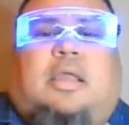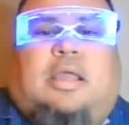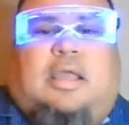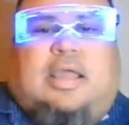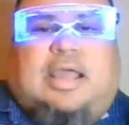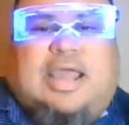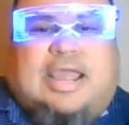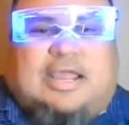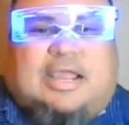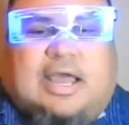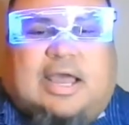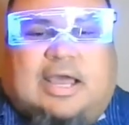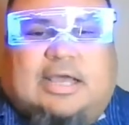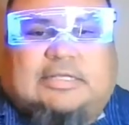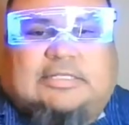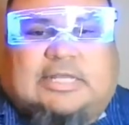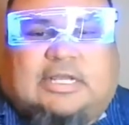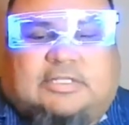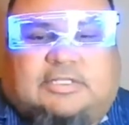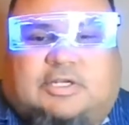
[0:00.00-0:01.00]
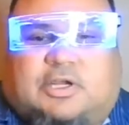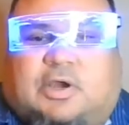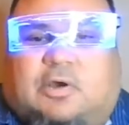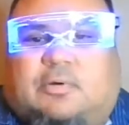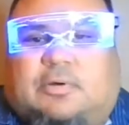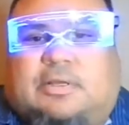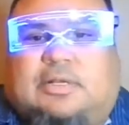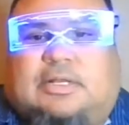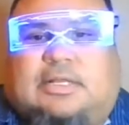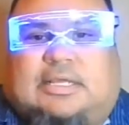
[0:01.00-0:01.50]
Hey guys, how's it
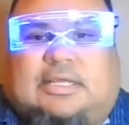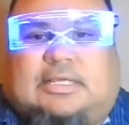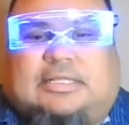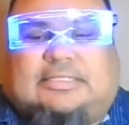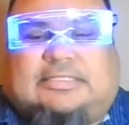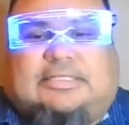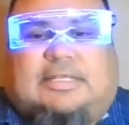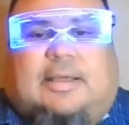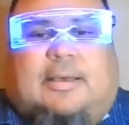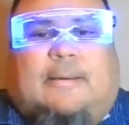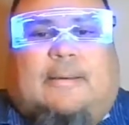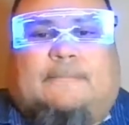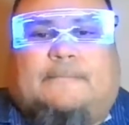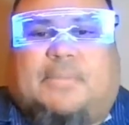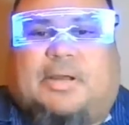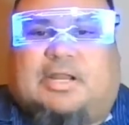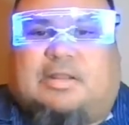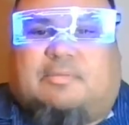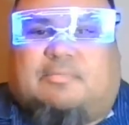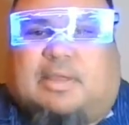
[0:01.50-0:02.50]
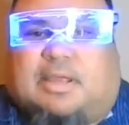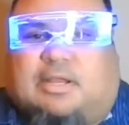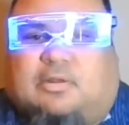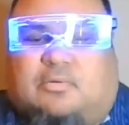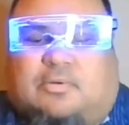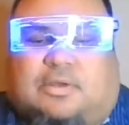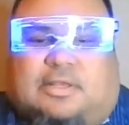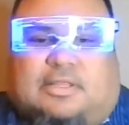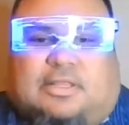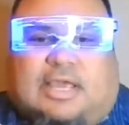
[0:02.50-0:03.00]
going? It's Money Manny
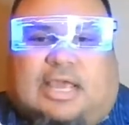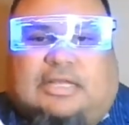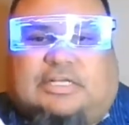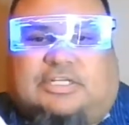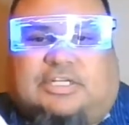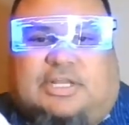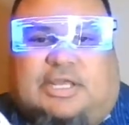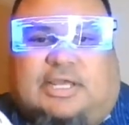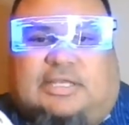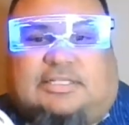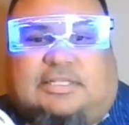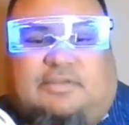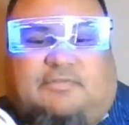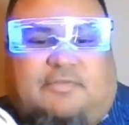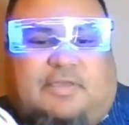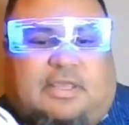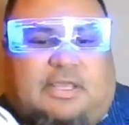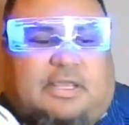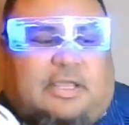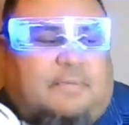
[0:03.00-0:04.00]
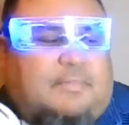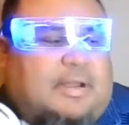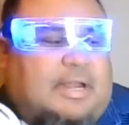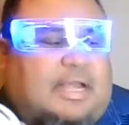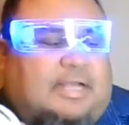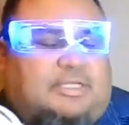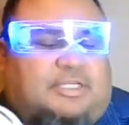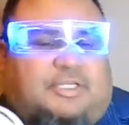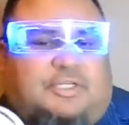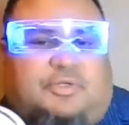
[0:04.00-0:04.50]
with HTX TV coming
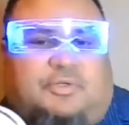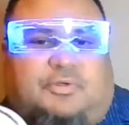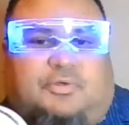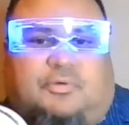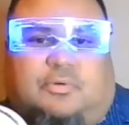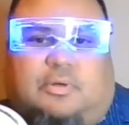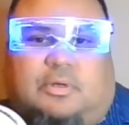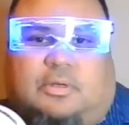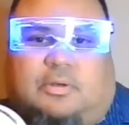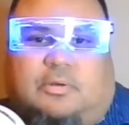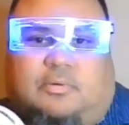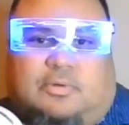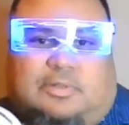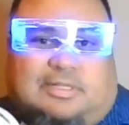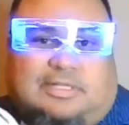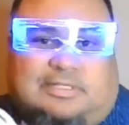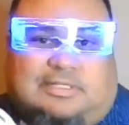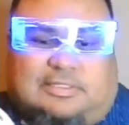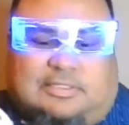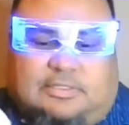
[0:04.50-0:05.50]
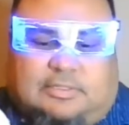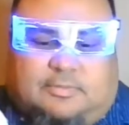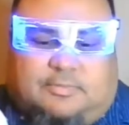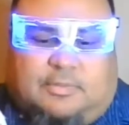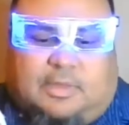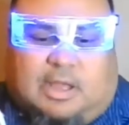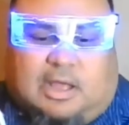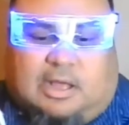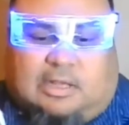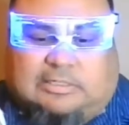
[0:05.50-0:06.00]
at you with this
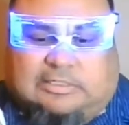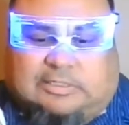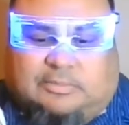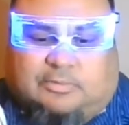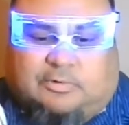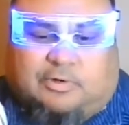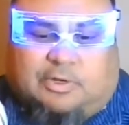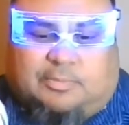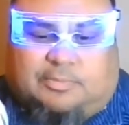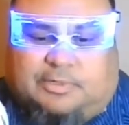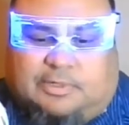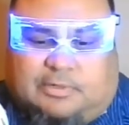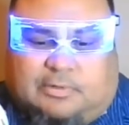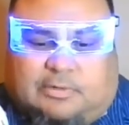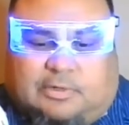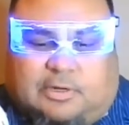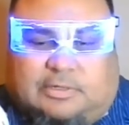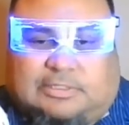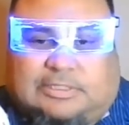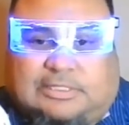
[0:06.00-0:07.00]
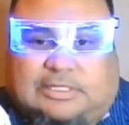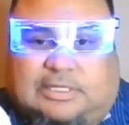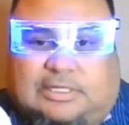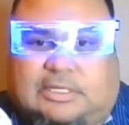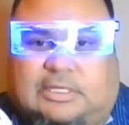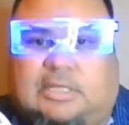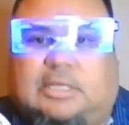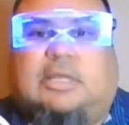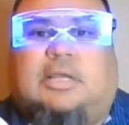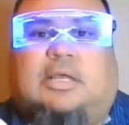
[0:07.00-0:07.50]
awesome cryptocurrency
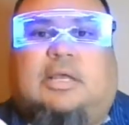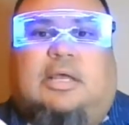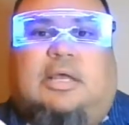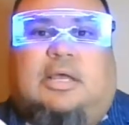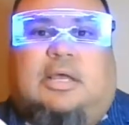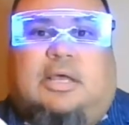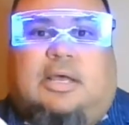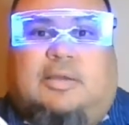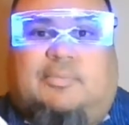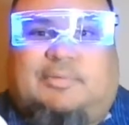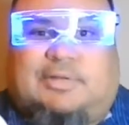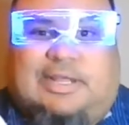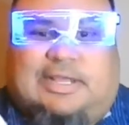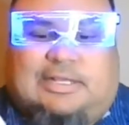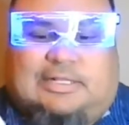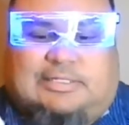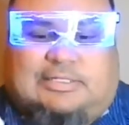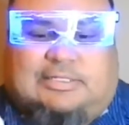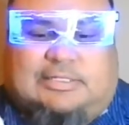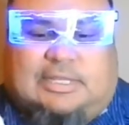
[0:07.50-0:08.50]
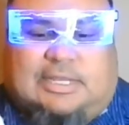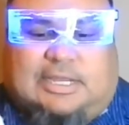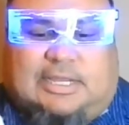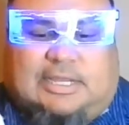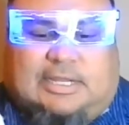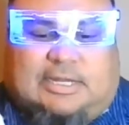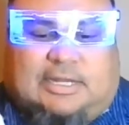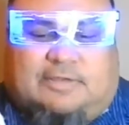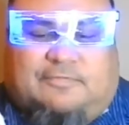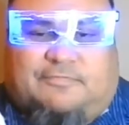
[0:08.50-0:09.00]
updates
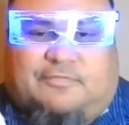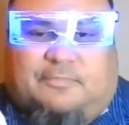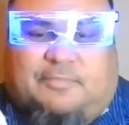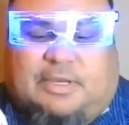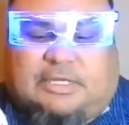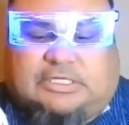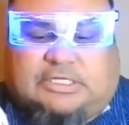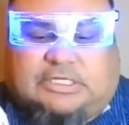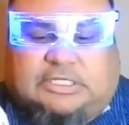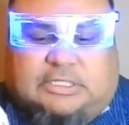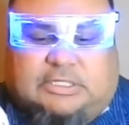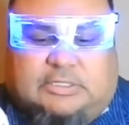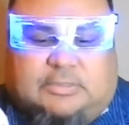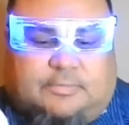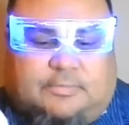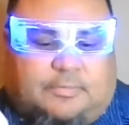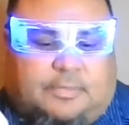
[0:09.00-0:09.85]
and information